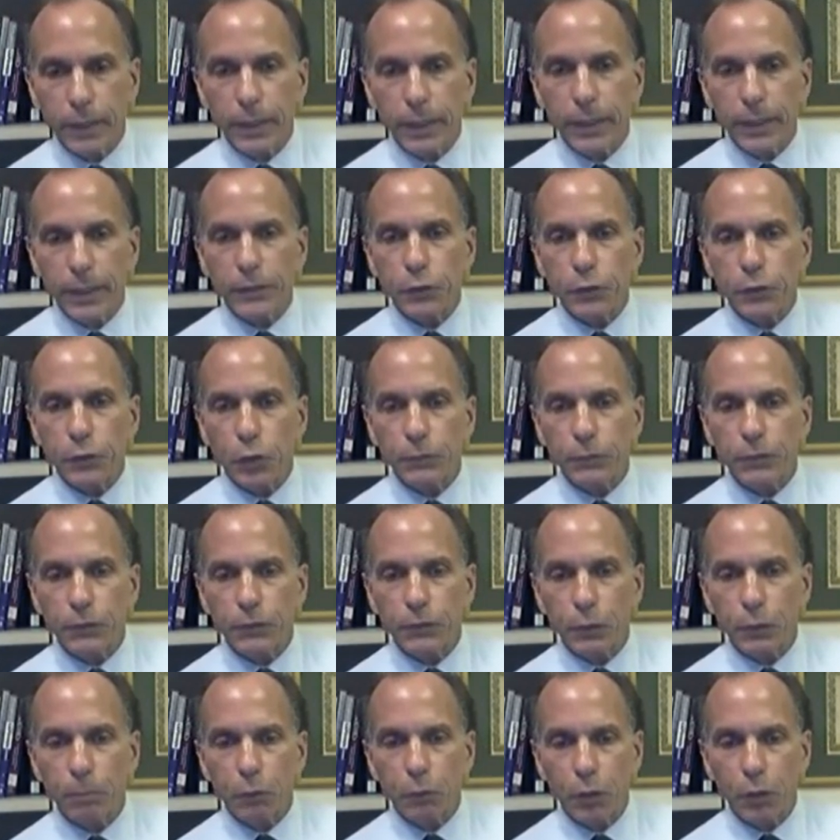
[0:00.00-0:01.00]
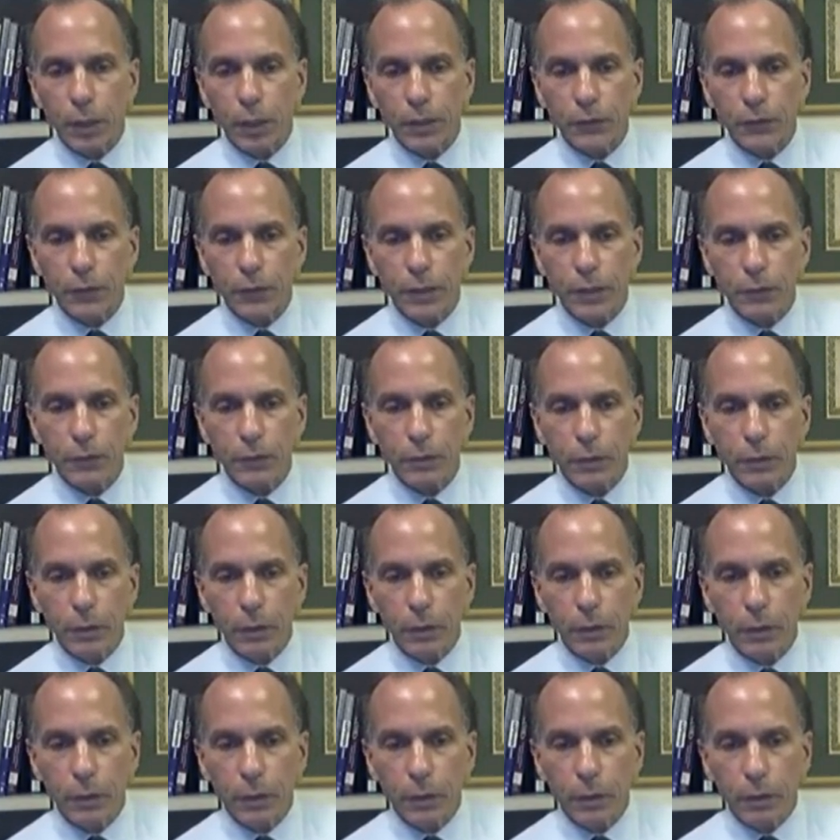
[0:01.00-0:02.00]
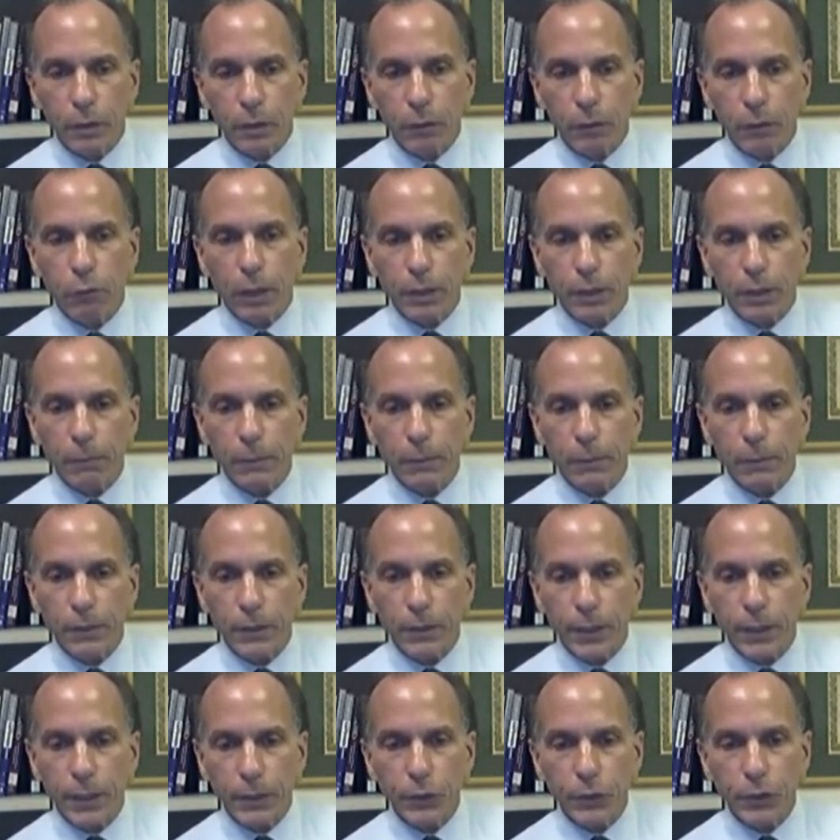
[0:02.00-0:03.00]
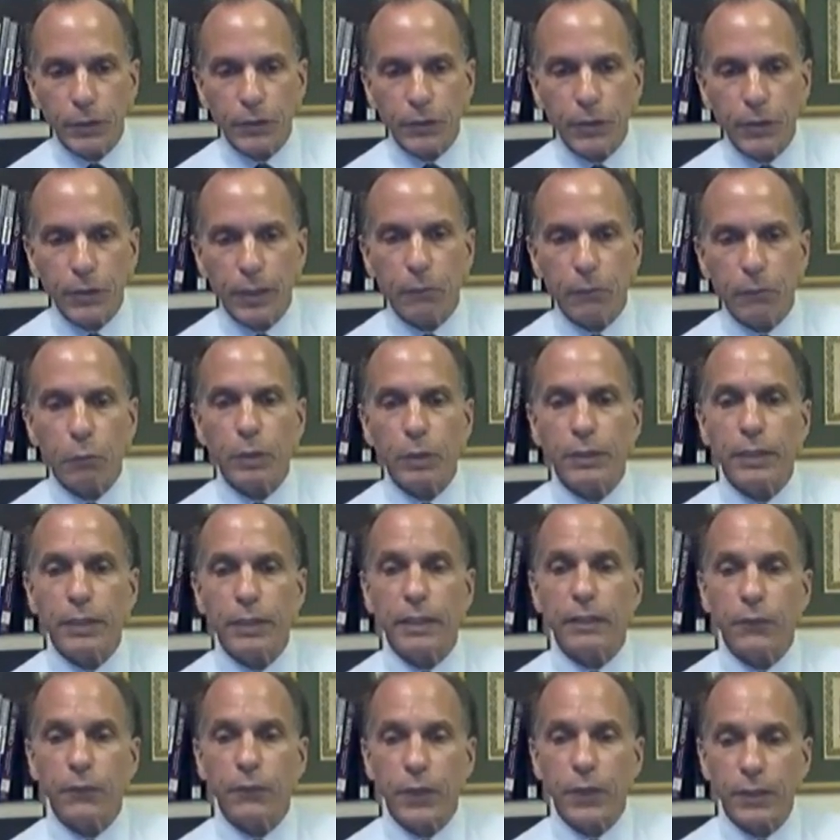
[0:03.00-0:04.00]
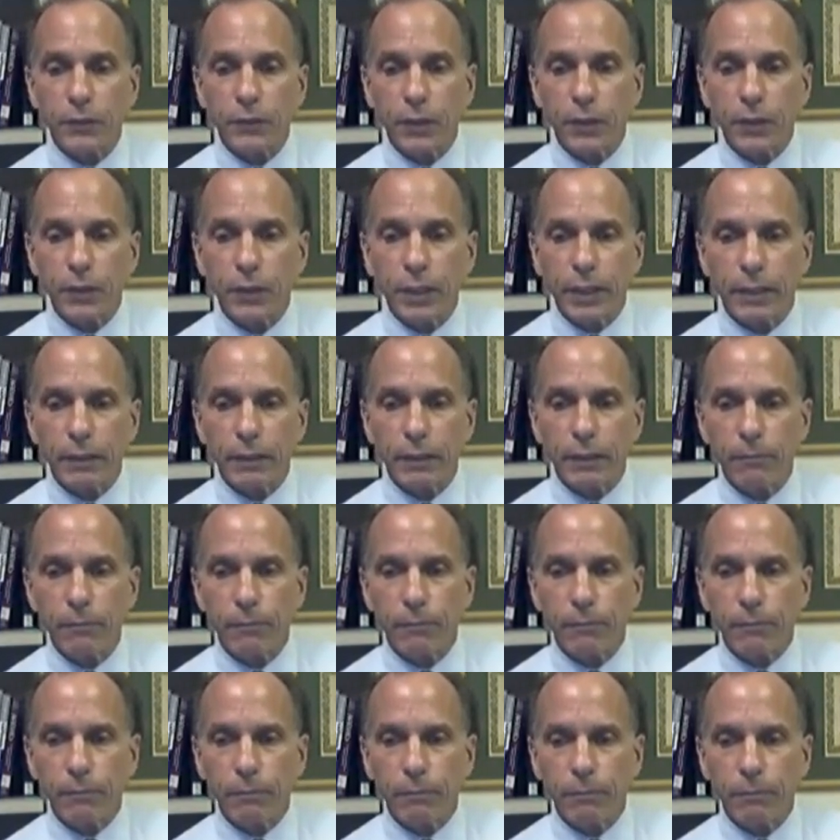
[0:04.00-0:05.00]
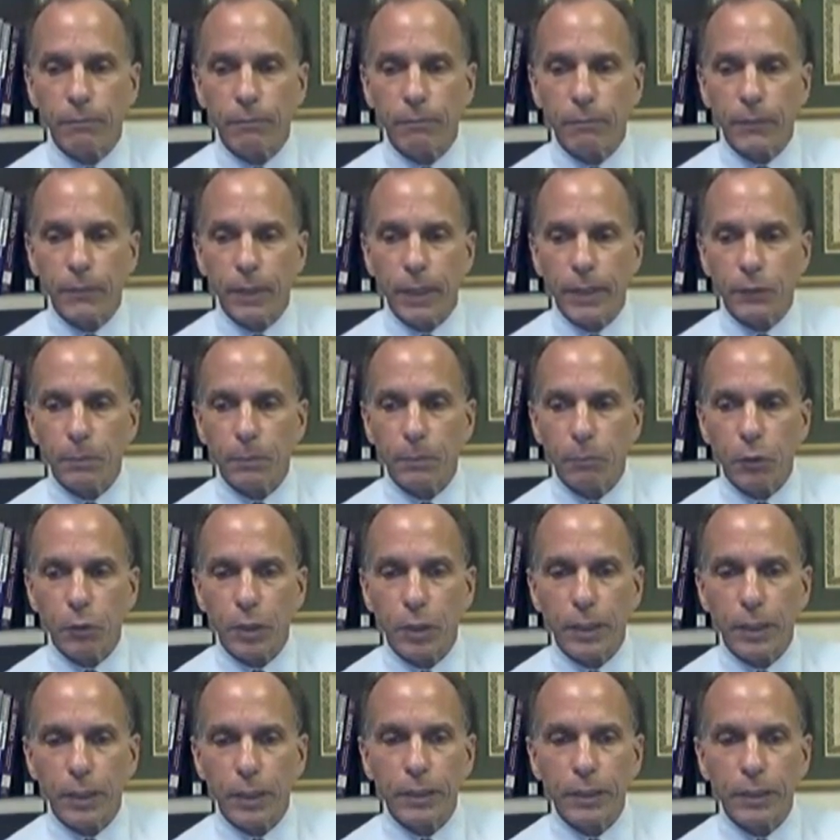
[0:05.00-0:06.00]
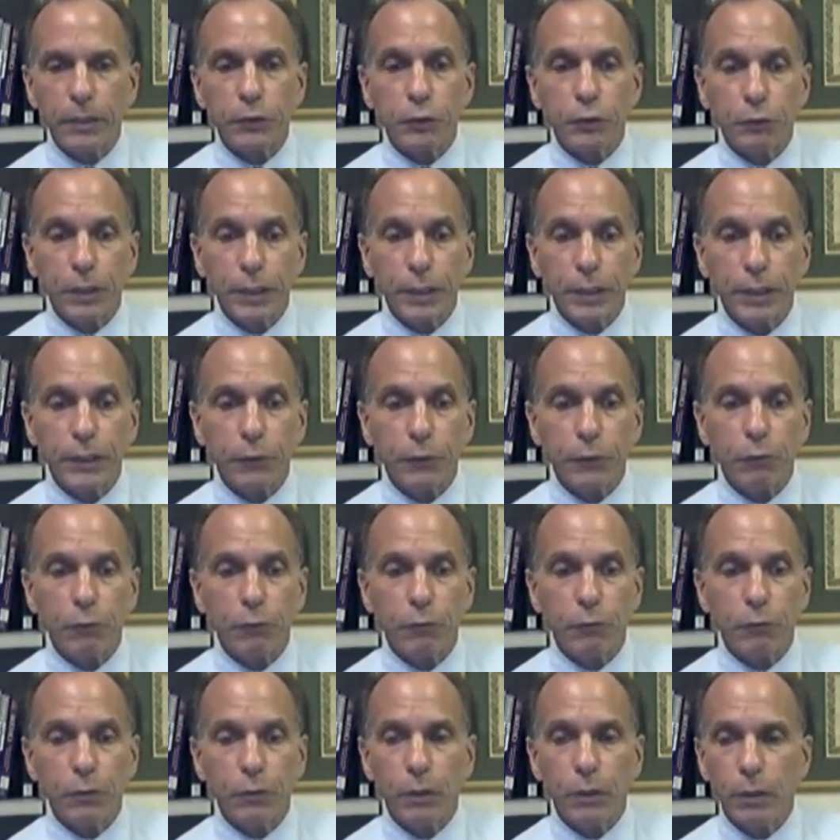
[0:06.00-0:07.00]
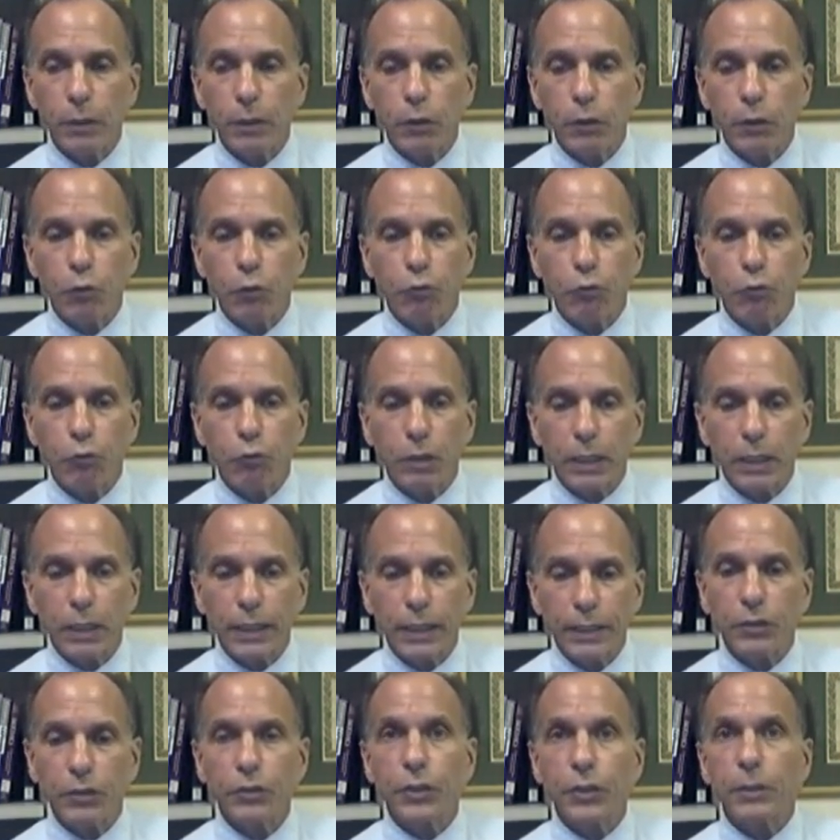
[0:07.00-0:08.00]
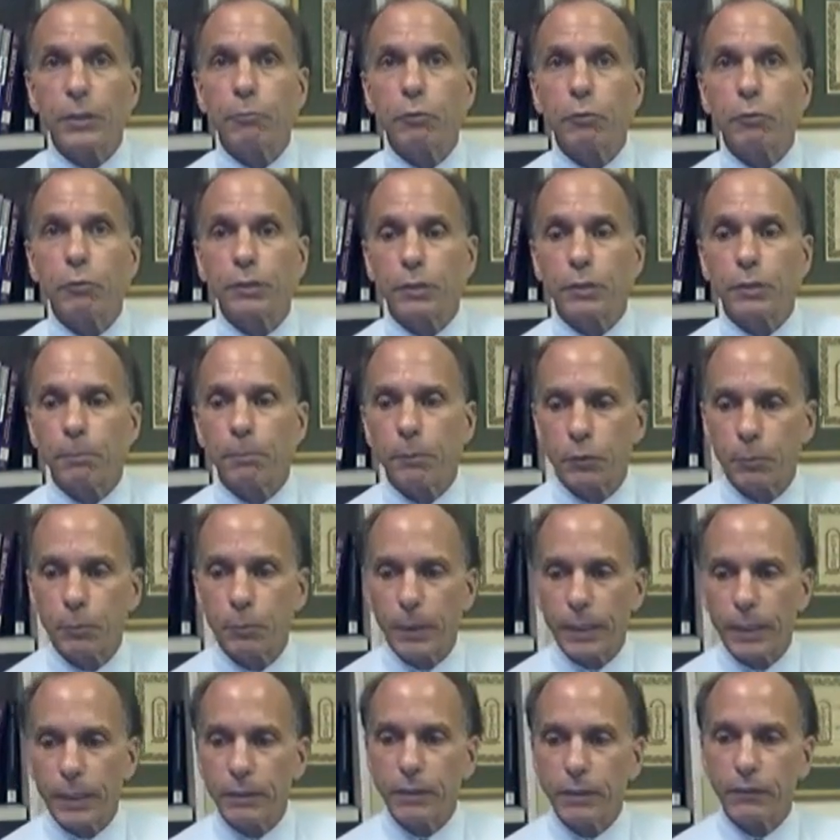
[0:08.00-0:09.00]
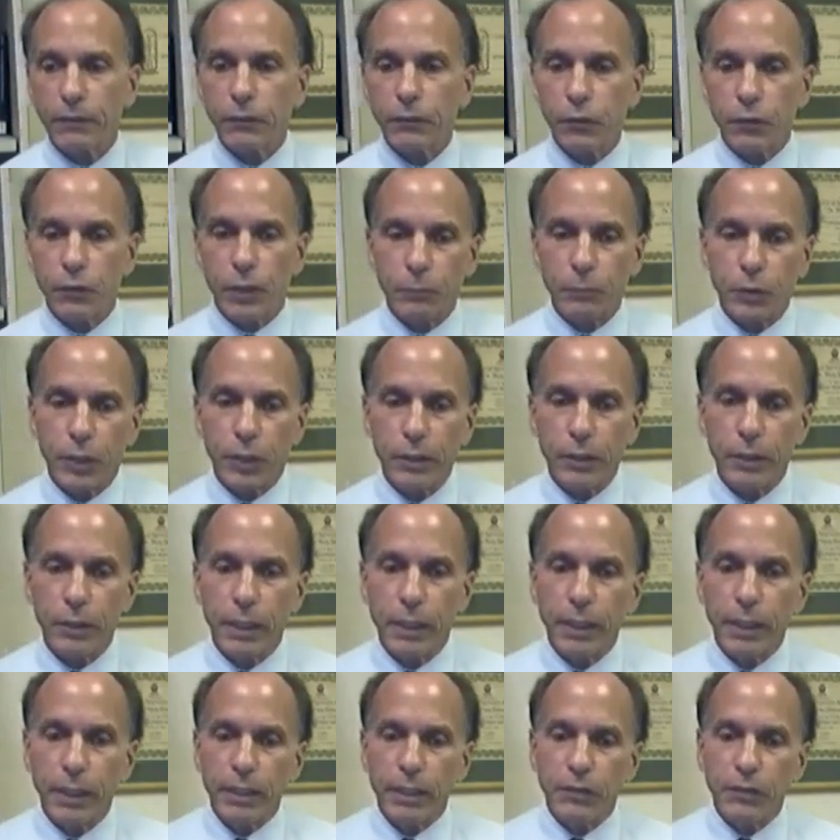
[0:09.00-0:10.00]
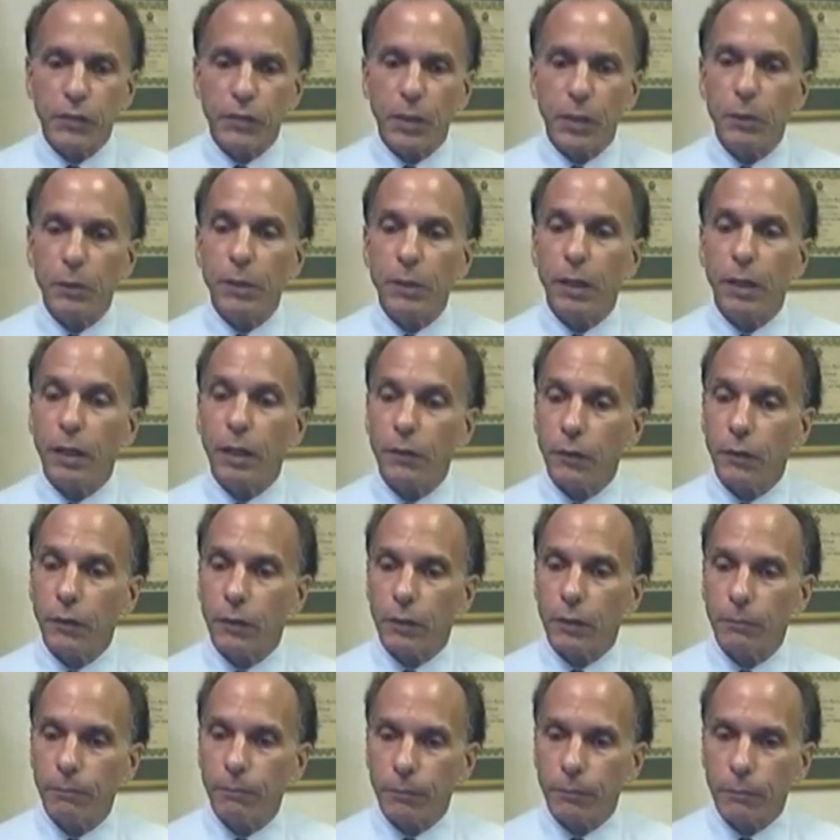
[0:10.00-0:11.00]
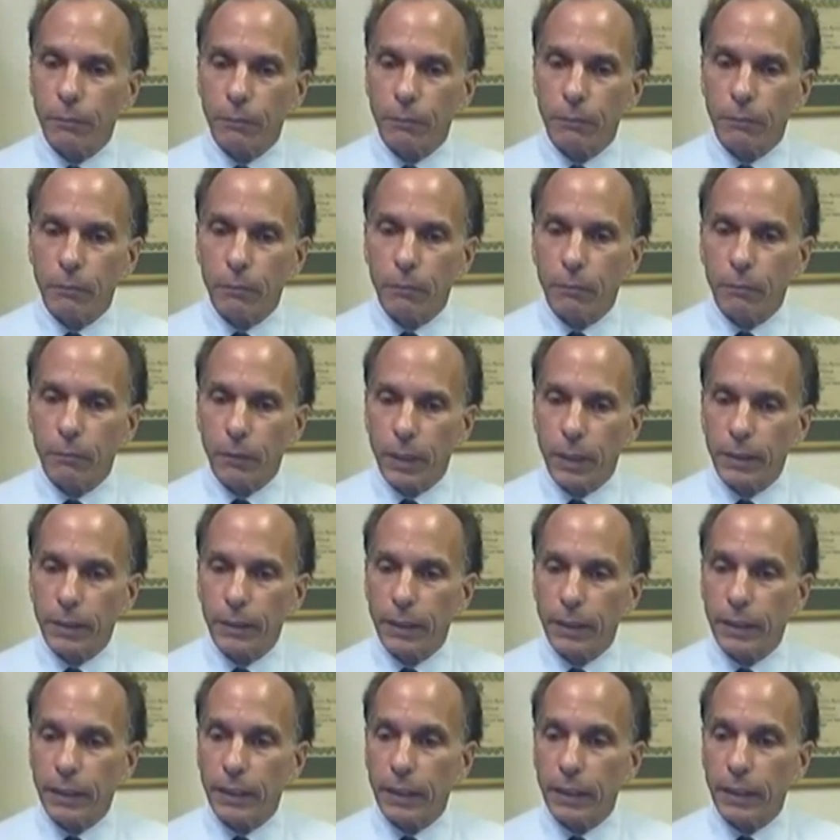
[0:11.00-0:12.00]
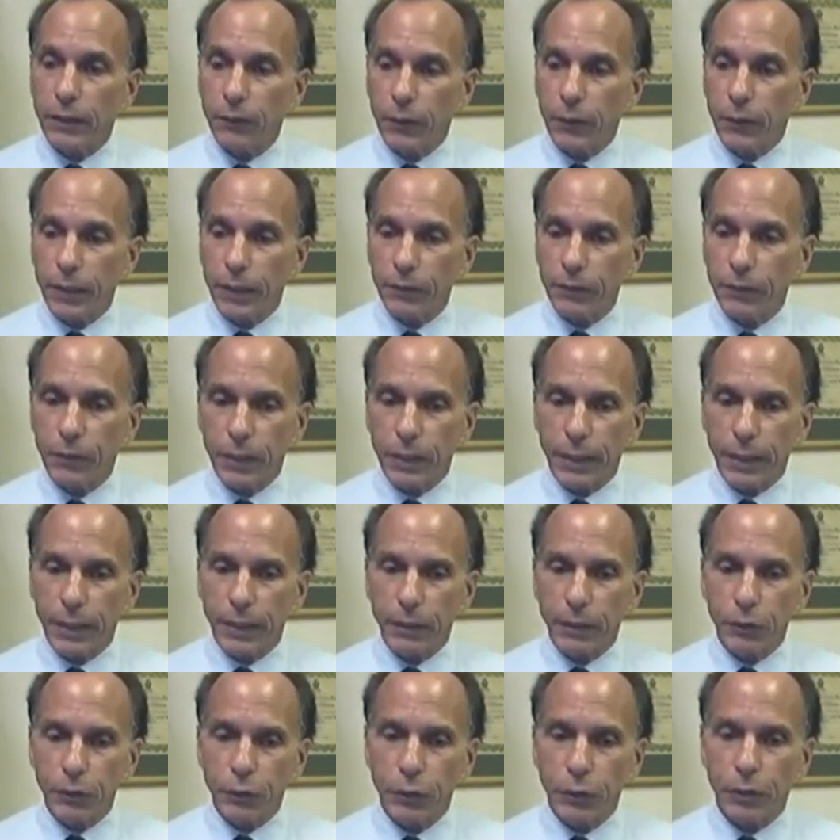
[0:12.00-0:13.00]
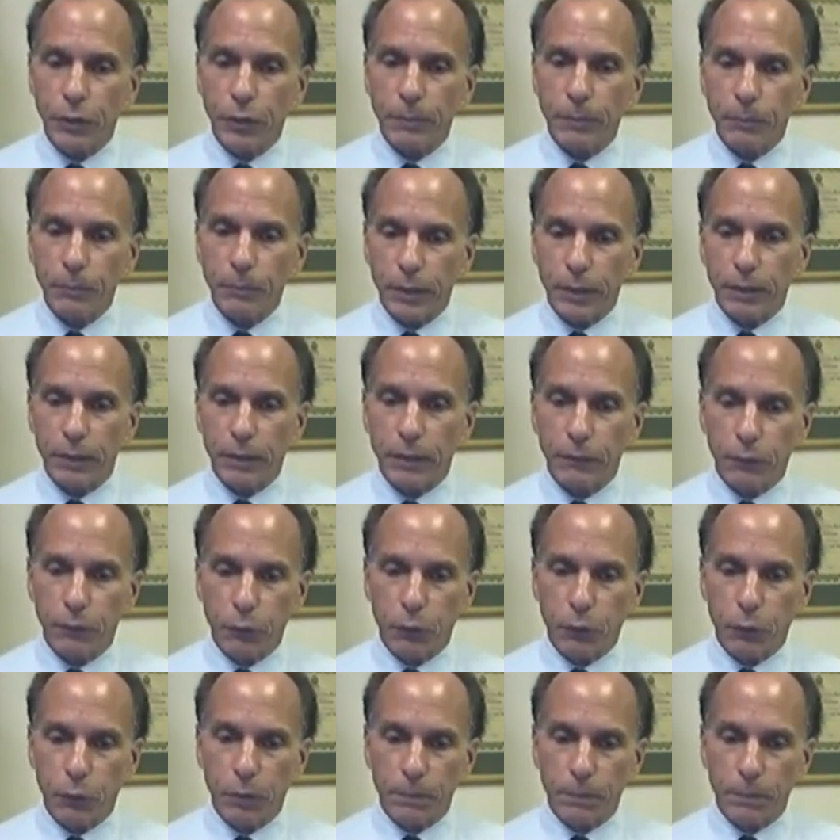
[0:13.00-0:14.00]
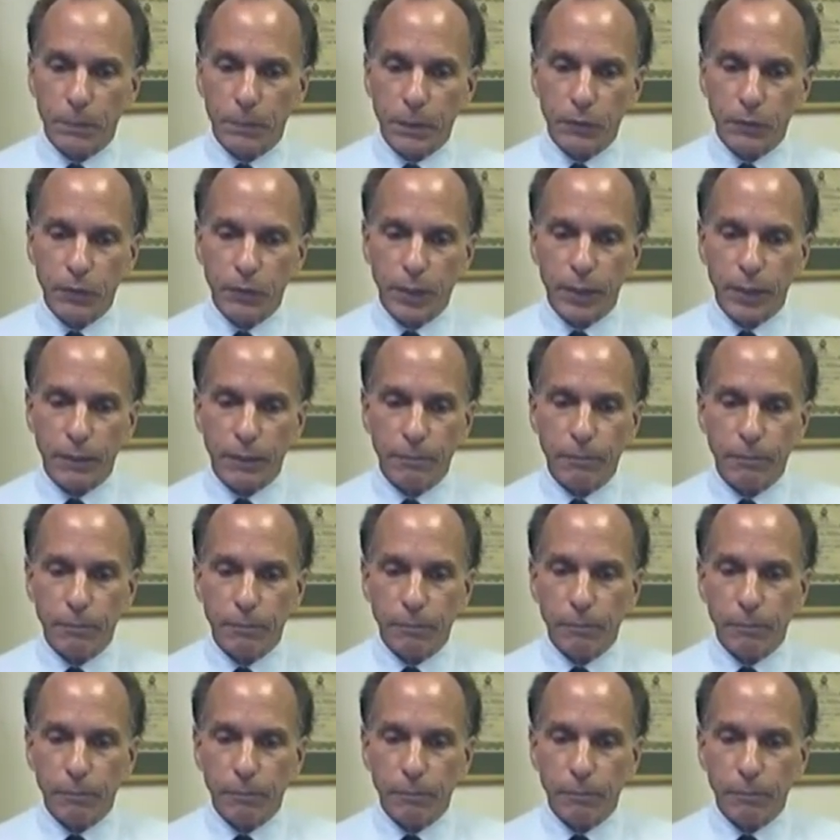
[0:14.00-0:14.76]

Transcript: In terms of the process, a recommendation is that when the investigator has a prior treating relationship with the prospective subject, someone other than the investigator should obtain informed consent